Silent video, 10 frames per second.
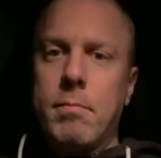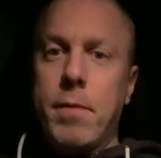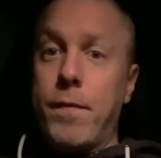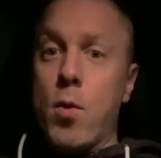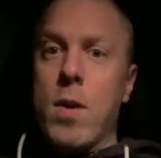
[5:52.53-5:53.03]

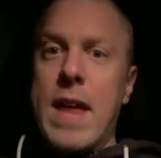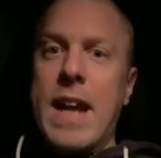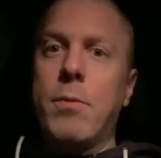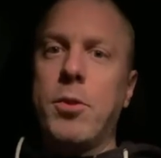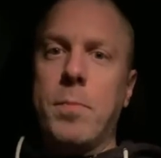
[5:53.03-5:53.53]
Before that,
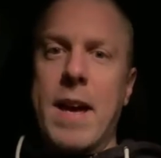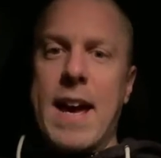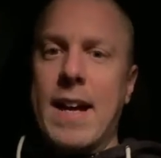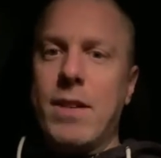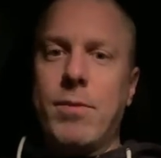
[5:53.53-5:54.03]
it was
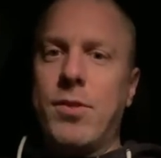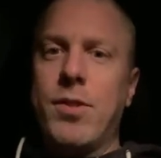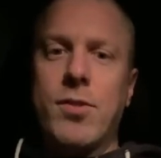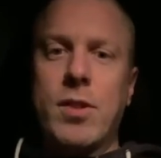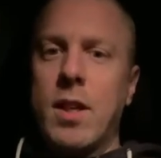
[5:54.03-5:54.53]
bad. It was
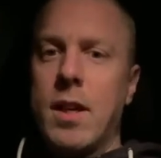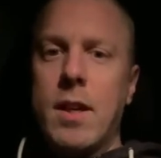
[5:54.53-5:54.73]
just